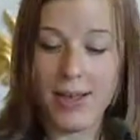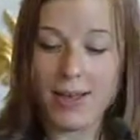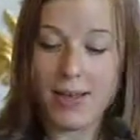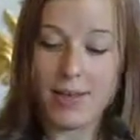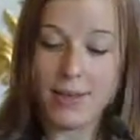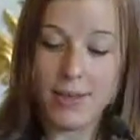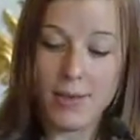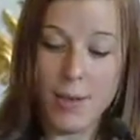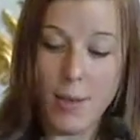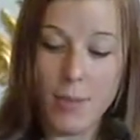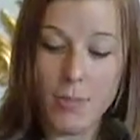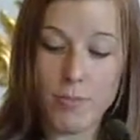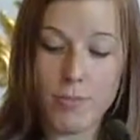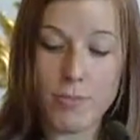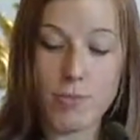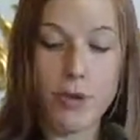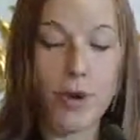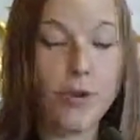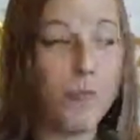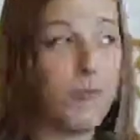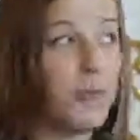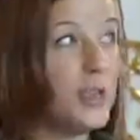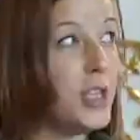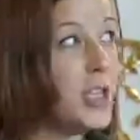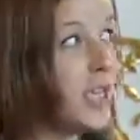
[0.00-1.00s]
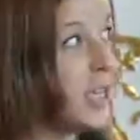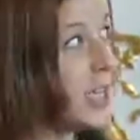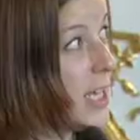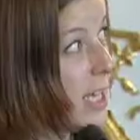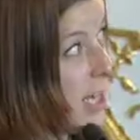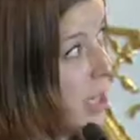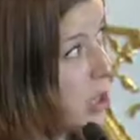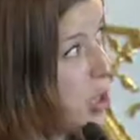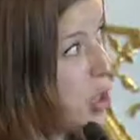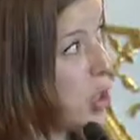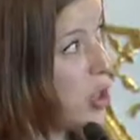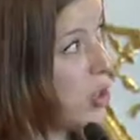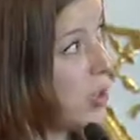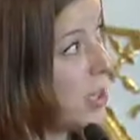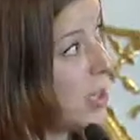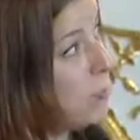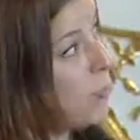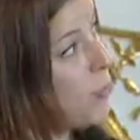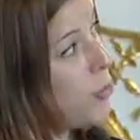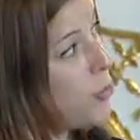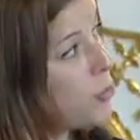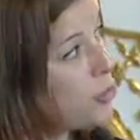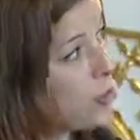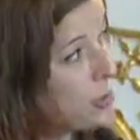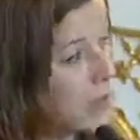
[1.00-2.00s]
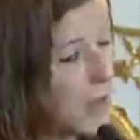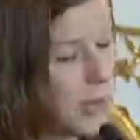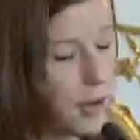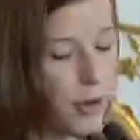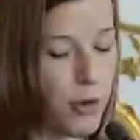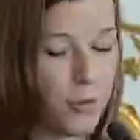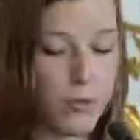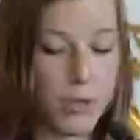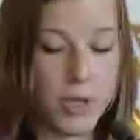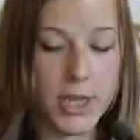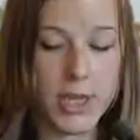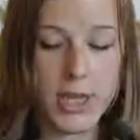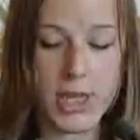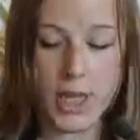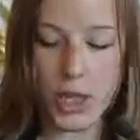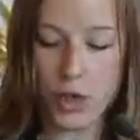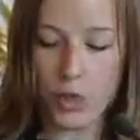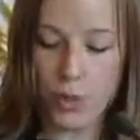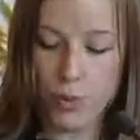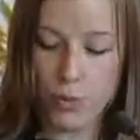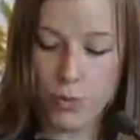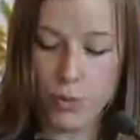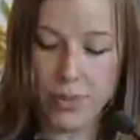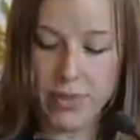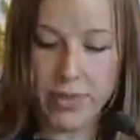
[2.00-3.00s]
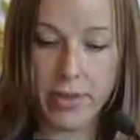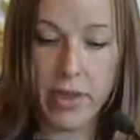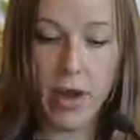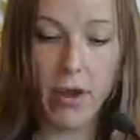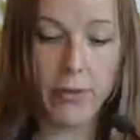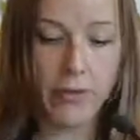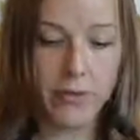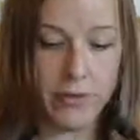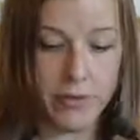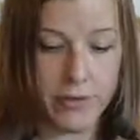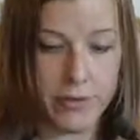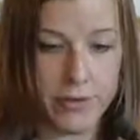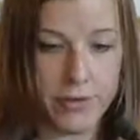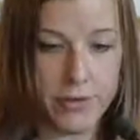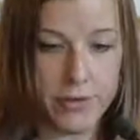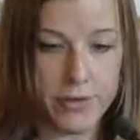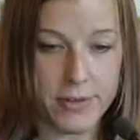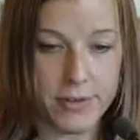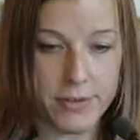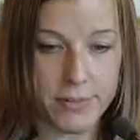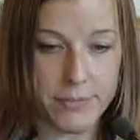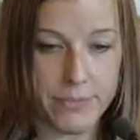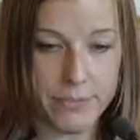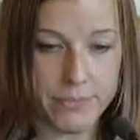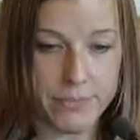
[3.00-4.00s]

some communication, emotional communication with others.